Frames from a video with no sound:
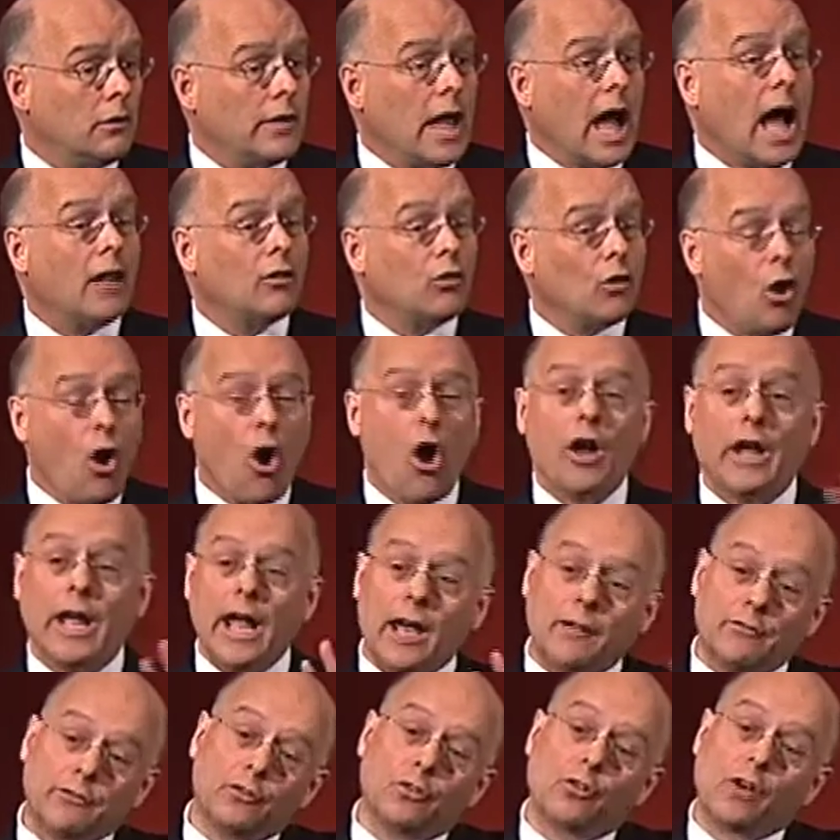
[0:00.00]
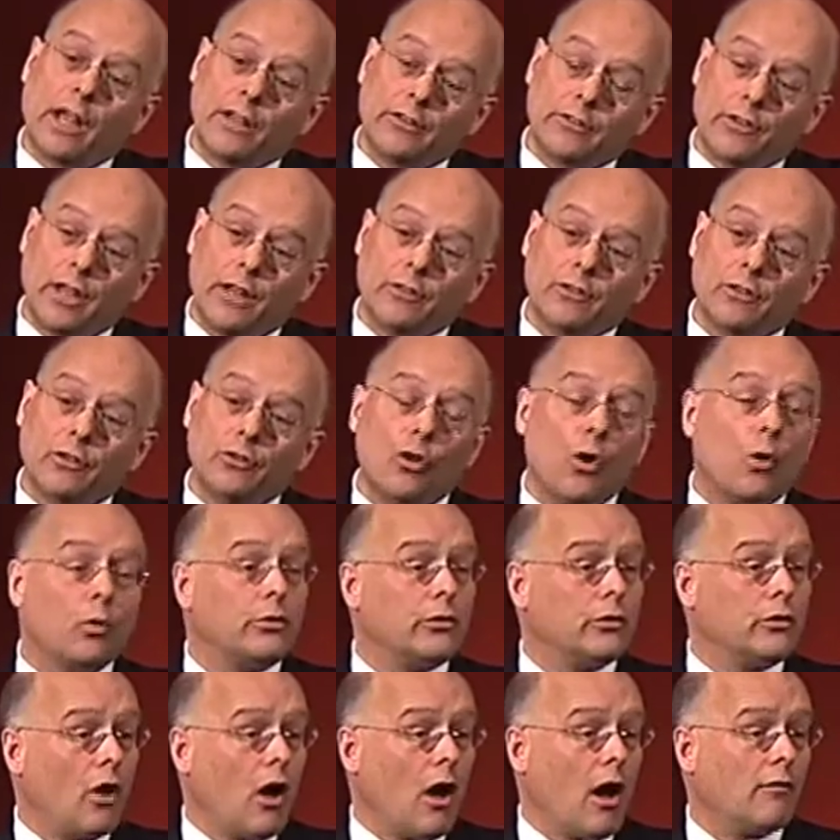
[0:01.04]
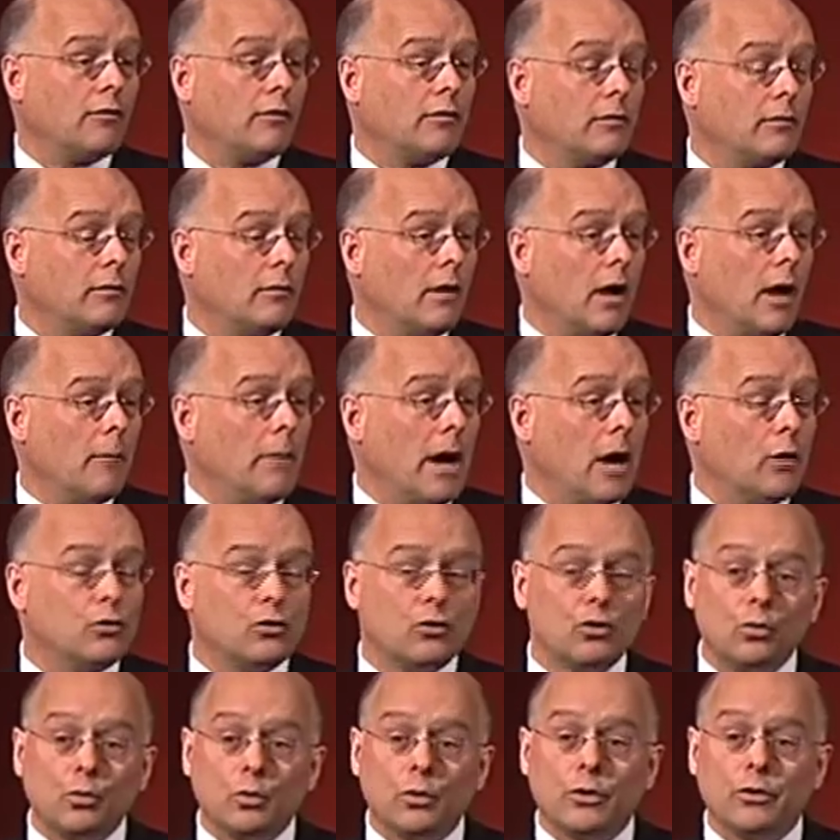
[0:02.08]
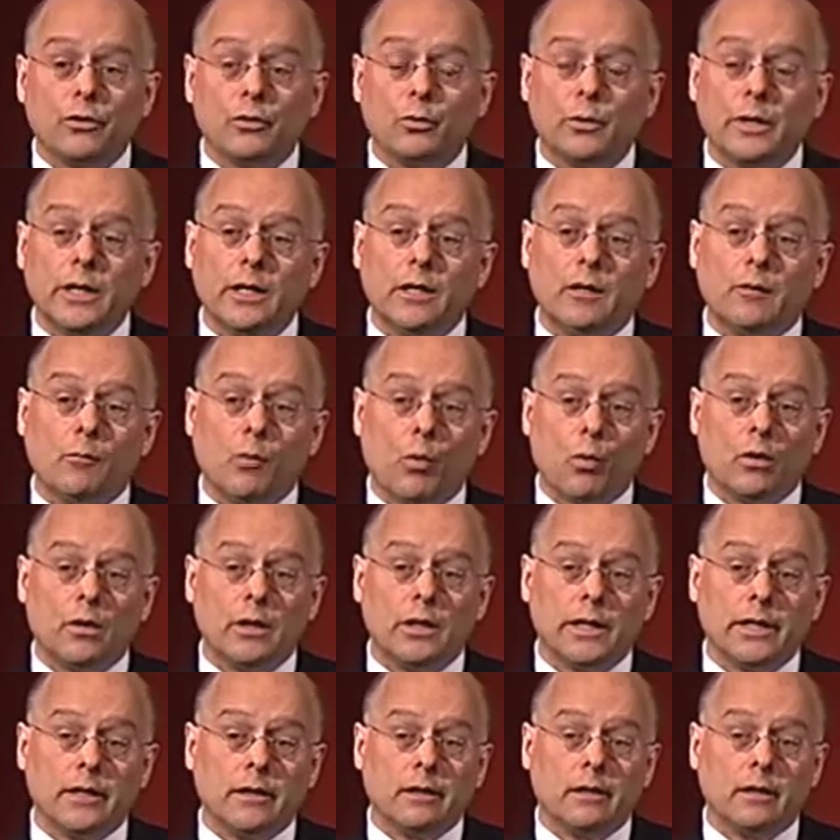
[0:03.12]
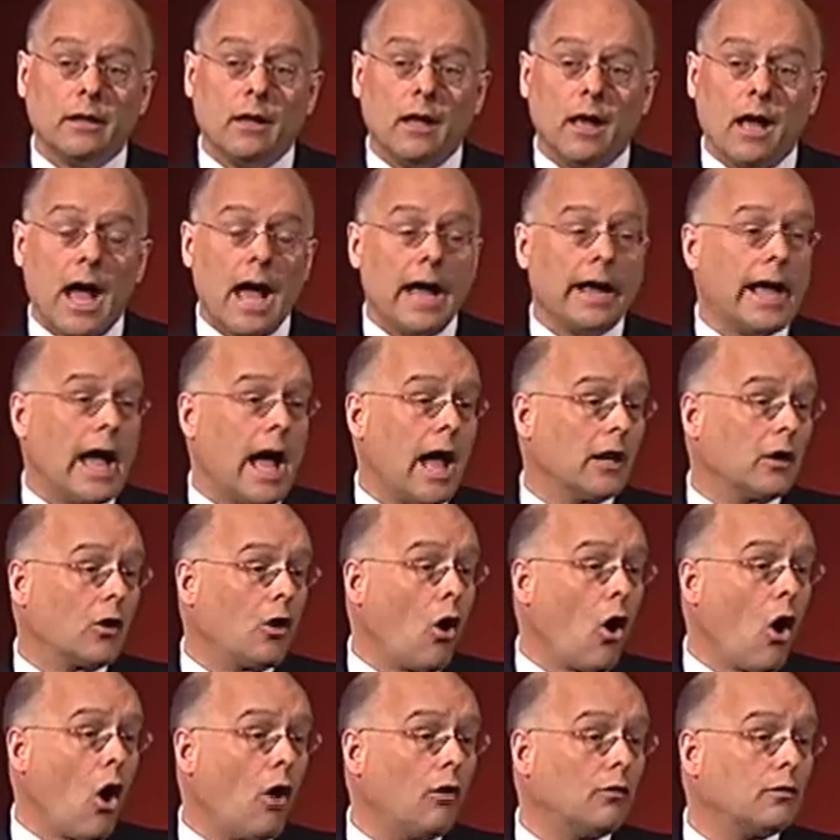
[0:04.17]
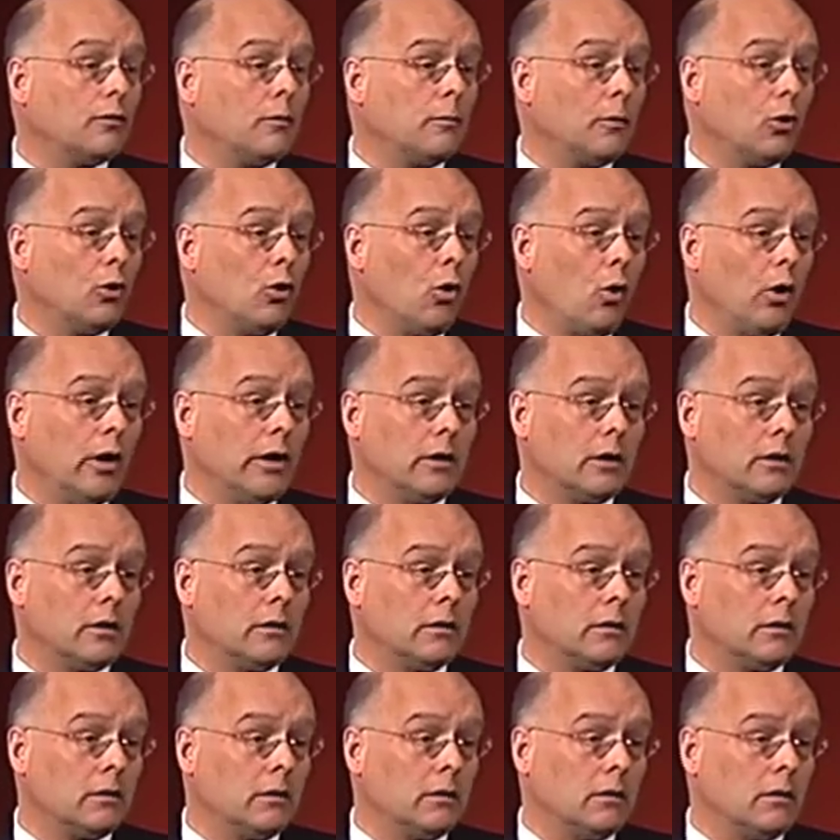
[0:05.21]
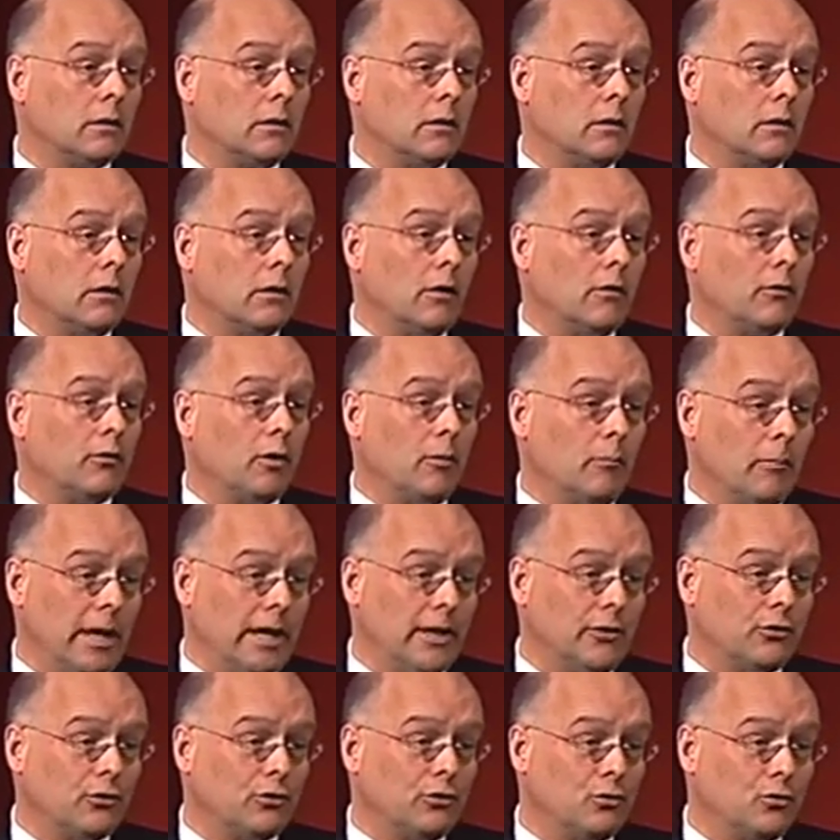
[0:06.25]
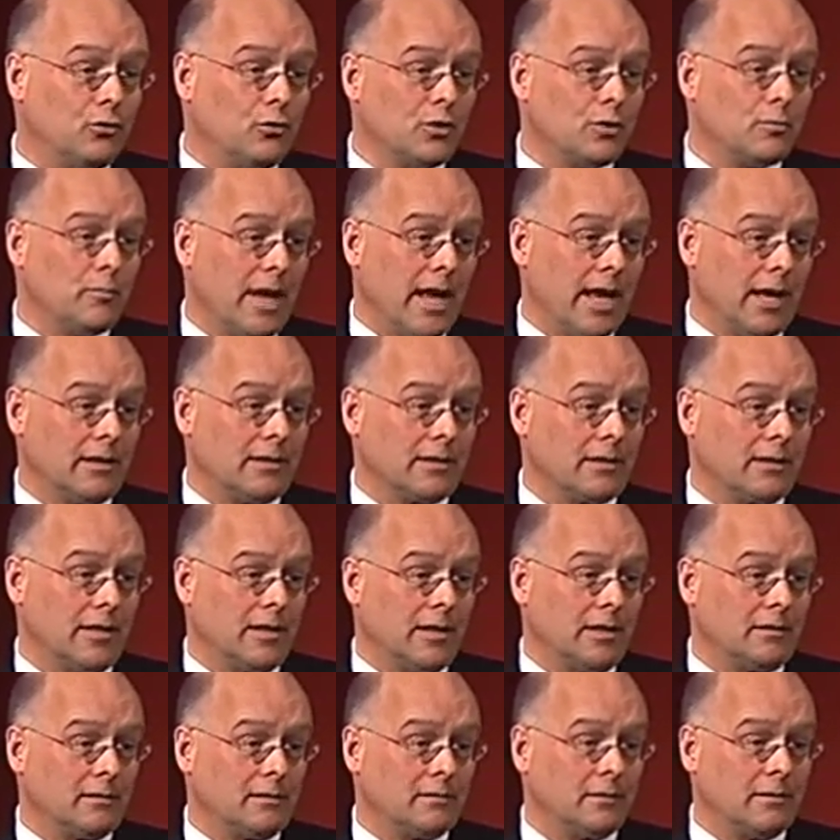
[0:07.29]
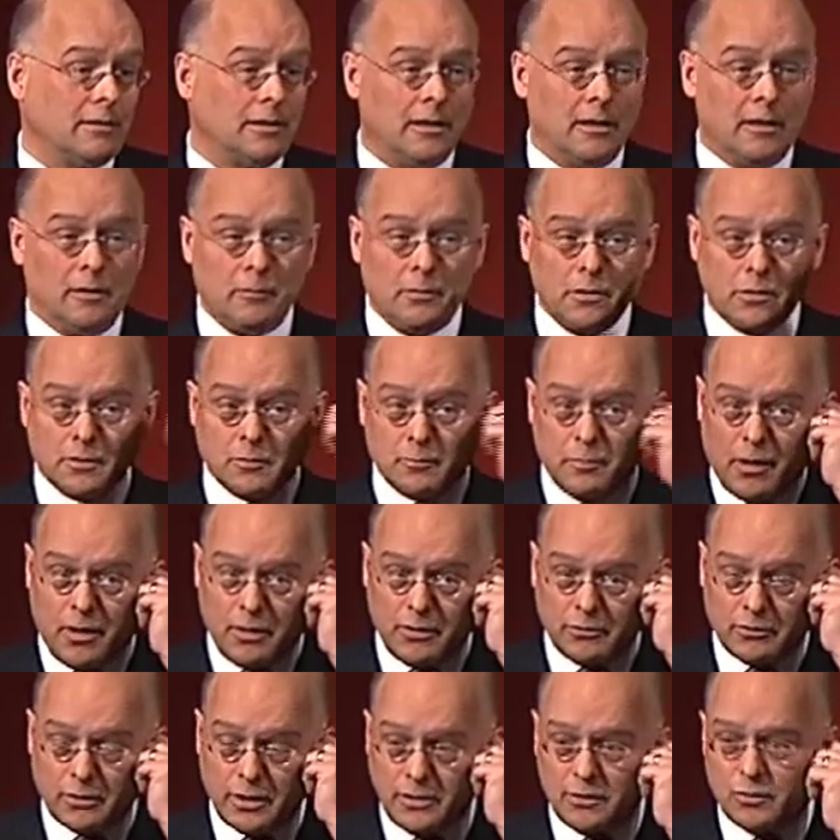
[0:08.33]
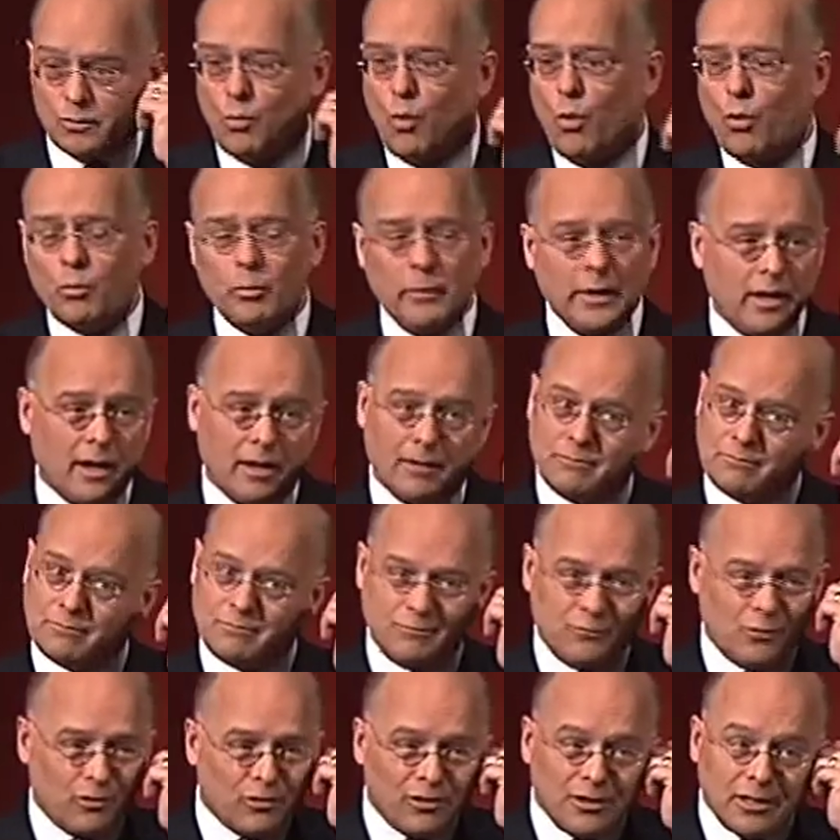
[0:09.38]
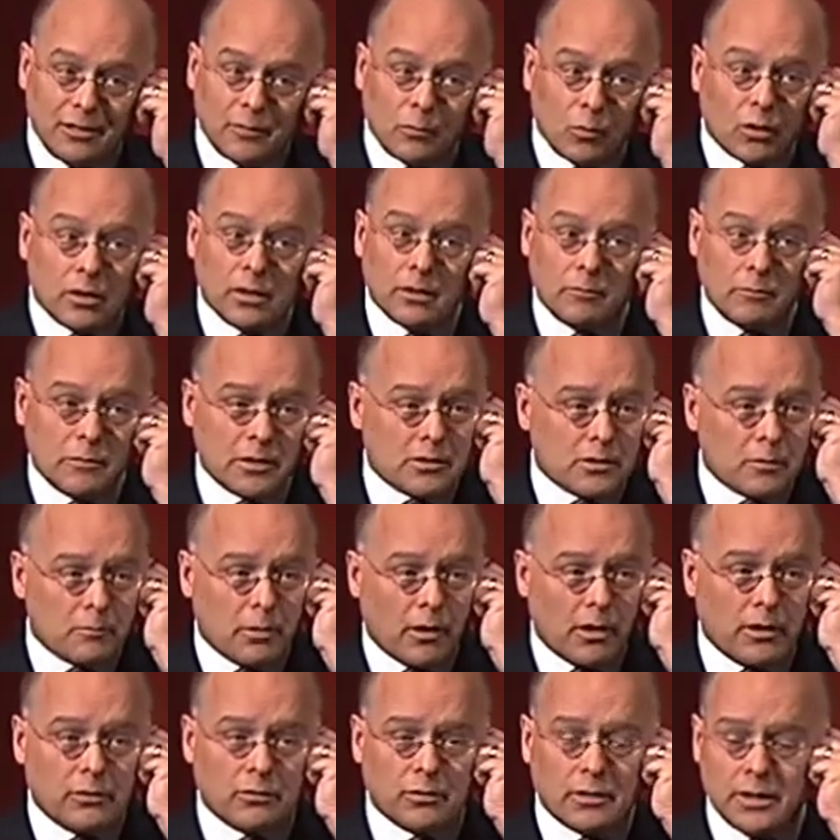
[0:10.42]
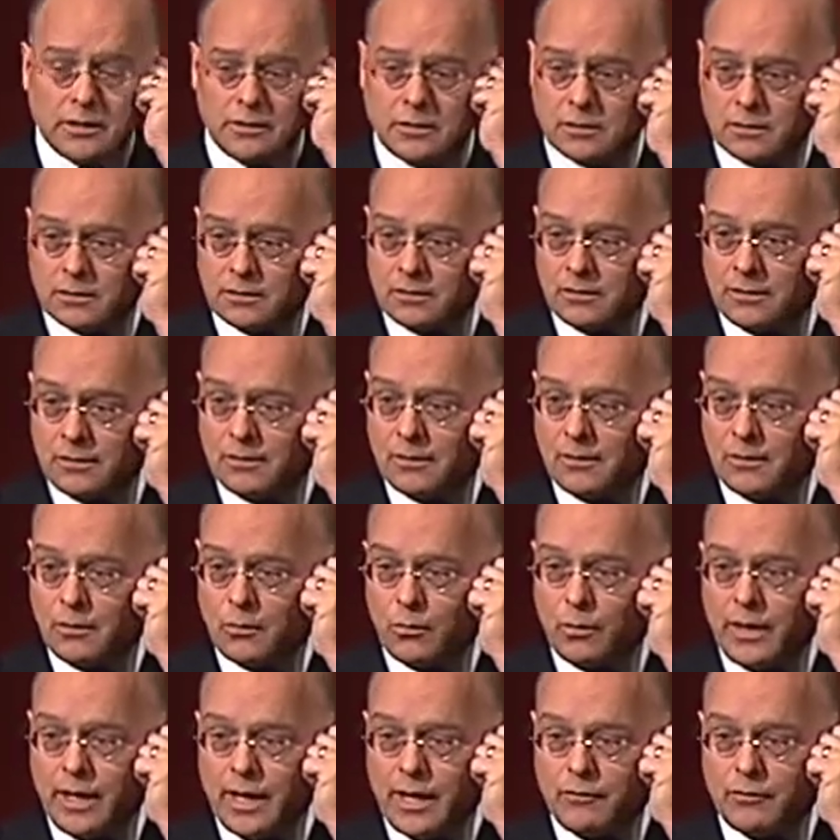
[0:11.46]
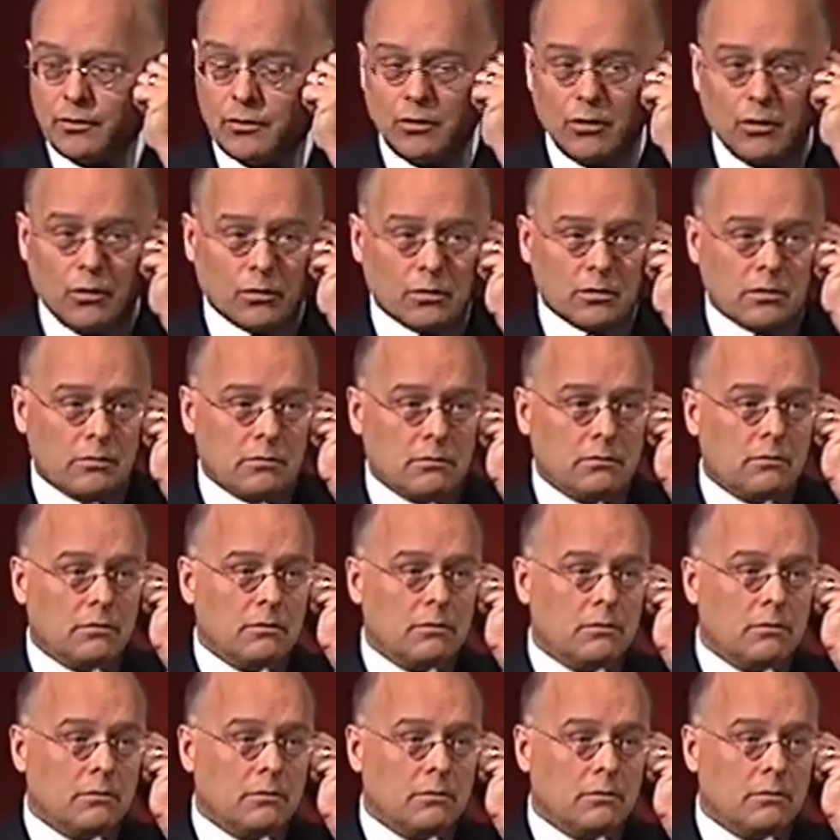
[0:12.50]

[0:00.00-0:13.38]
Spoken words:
Not long after I sent the notes off, about 2 or 3 in the morning, I got a call from a lawyer for a major news magazine. Mr. Partridge woke me up early in the morning. Mr. Partridge, we have your notes.